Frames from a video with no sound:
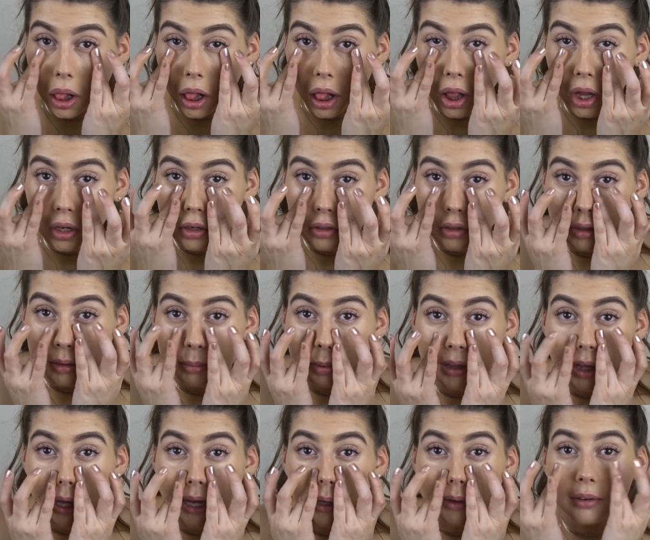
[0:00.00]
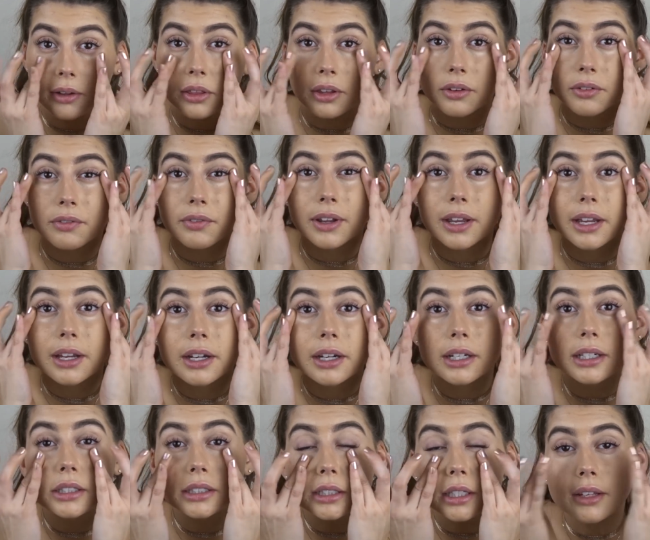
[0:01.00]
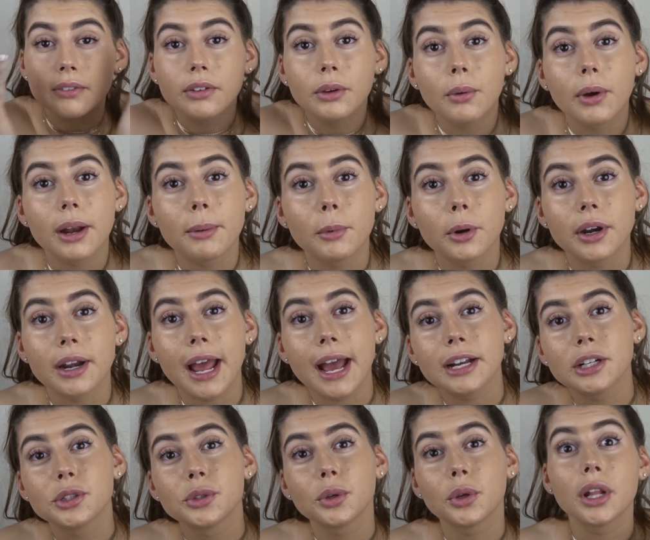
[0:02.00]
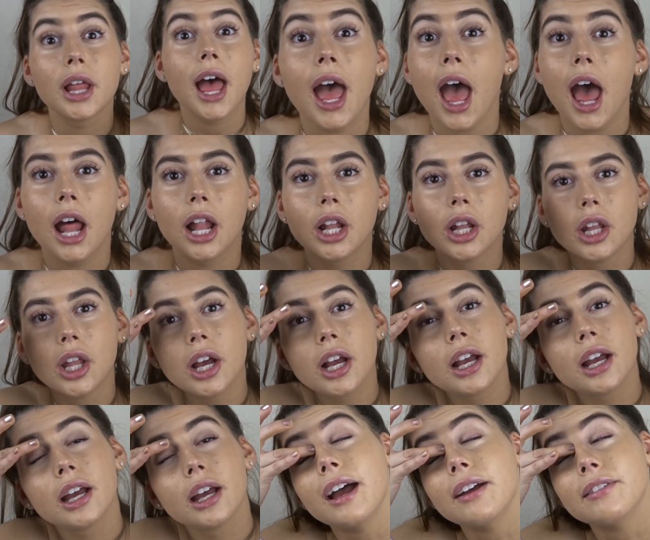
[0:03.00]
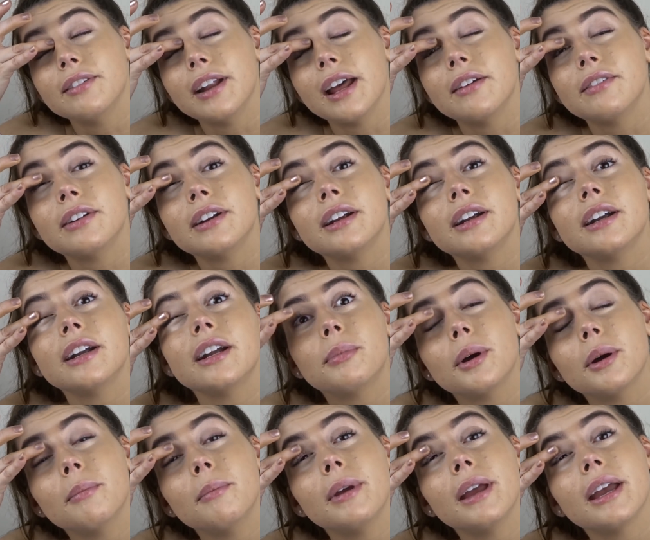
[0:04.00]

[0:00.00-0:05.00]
ooh, to apply it with your fingers if you want a more natural look. I've never put